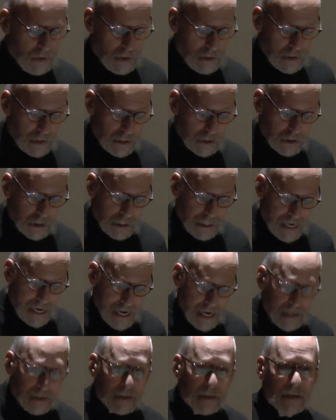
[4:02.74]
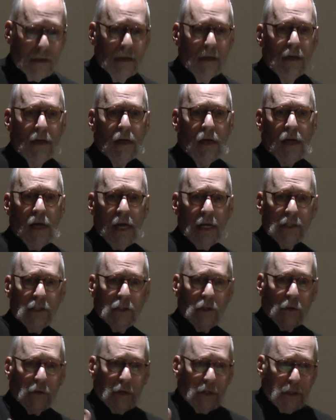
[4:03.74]
Unless you can't, and
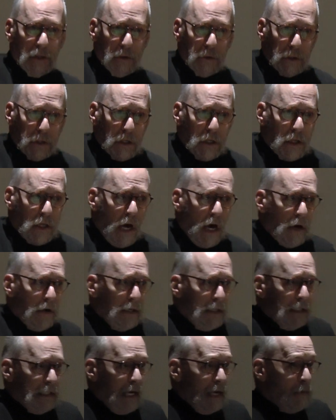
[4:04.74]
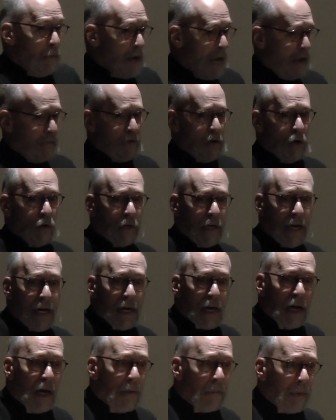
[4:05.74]
so the Jewish authorities say, We have no
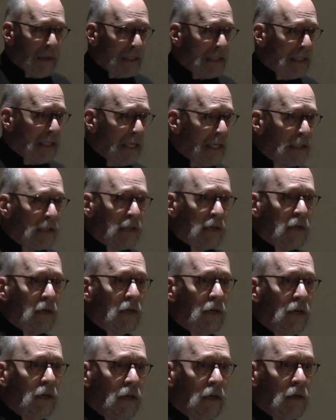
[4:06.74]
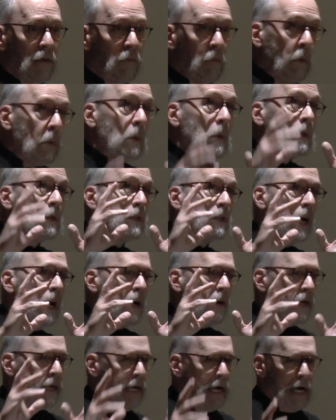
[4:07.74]
king but Caesar.
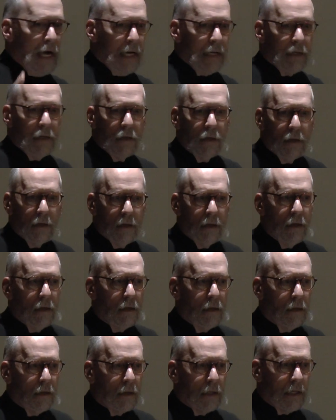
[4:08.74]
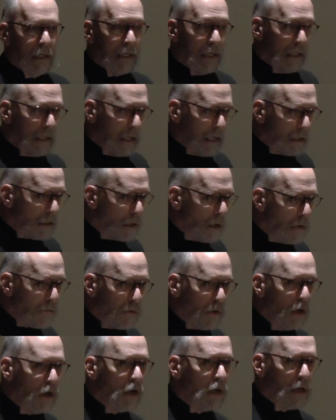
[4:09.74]
Sorry, God. Can you let us off
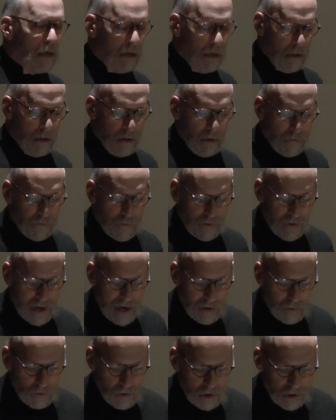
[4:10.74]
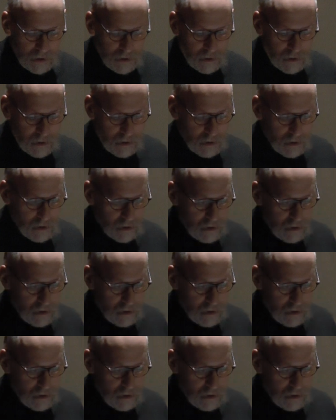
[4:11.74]
the hook for that one?